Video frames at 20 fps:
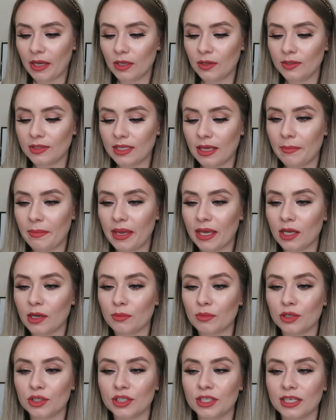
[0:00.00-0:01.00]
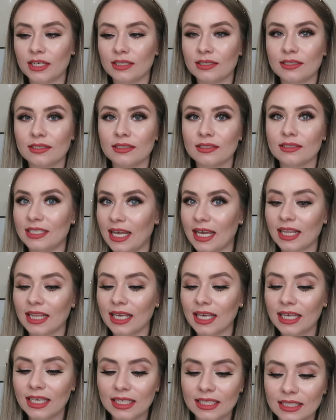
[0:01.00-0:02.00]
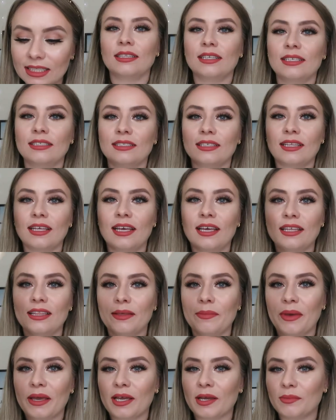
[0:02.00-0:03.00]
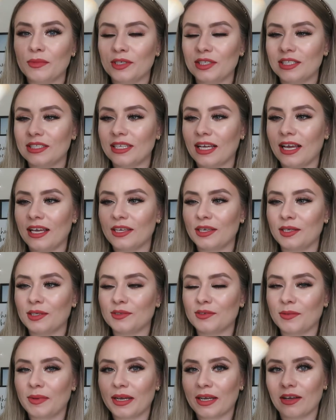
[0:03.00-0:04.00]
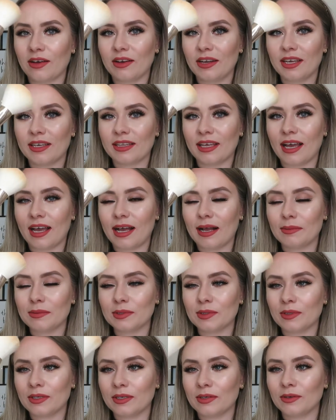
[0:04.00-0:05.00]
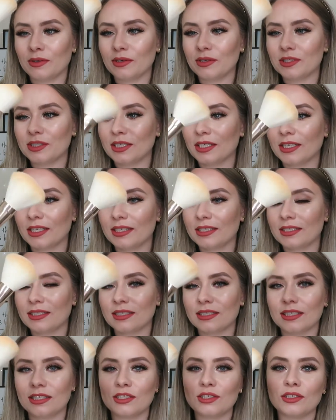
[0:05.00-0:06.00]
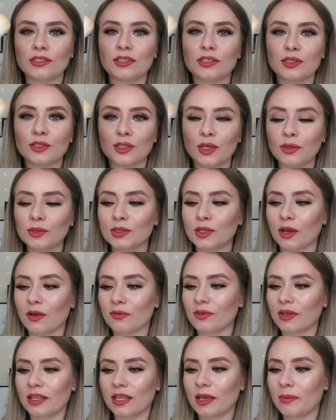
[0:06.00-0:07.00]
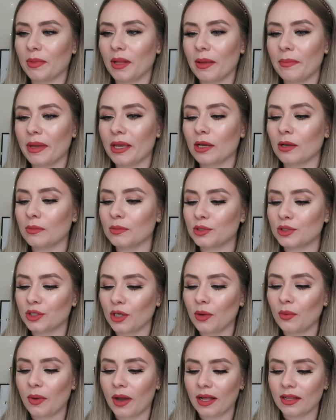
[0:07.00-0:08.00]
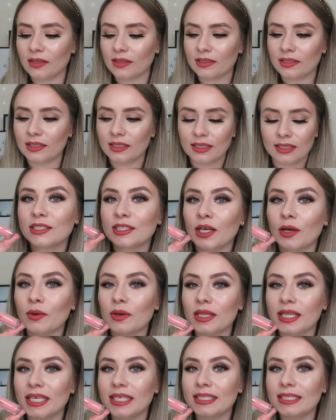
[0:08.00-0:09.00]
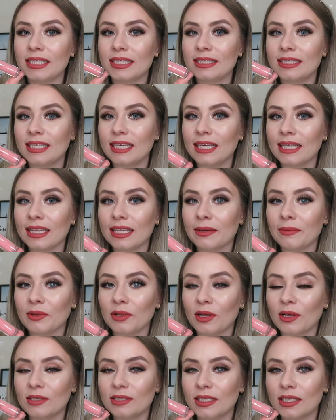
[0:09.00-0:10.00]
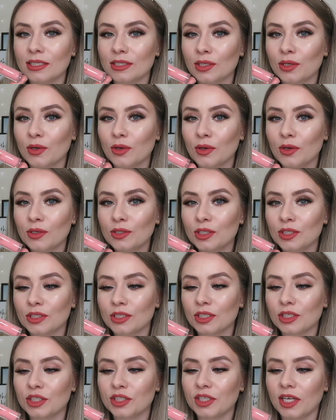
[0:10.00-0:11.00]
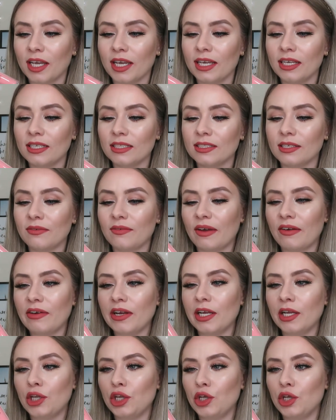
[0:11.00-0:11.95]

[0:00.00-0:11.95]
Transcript: I use their makeup brushes daily. These are the, the makeup brushes that I use from Iconic. They're absolutely gorgeous. They're just so soft and they apply makeup so well. So this is the lip gloss. It's a gorgeous shade. It's a very